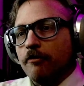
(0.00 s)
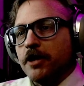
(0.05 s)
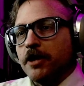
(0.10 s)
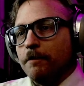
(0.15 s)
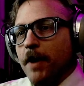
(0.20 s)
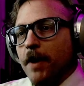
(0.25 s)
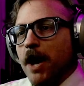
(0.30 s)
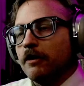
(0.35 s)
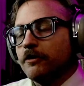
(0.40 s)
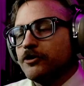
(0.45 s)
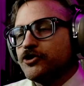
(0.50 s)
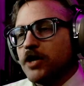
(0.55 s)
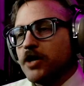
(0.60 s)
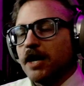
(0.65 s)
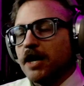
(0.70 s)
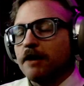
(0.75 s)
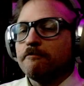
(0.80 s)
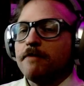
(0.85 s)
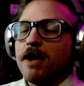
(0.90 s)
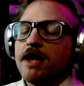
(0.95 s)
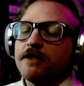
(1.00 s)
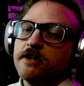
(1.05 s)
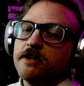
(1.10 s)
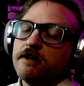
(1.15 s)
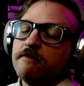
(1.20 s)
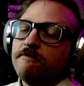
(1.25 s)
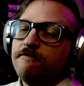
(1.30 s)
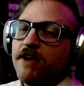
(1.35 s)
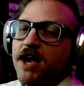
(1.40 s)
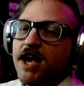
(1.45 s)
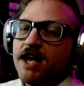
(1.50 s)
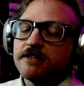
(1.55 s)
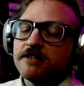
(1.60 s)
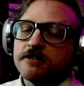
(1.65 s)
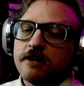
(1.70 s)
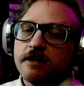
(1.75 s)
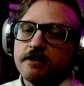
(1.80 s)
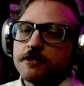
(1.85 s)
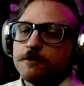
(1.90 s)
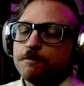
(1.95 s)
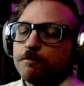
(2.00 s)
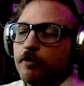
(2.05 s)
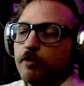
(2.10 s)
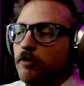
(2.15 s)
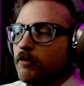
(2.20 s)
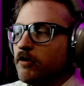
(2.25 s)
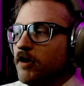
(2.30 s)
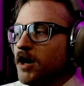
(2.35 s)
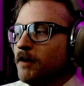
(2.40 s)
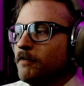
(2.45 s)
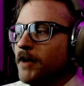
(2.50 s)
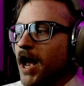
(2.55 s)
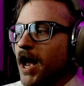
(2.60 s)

the apologetic method advanced on this program,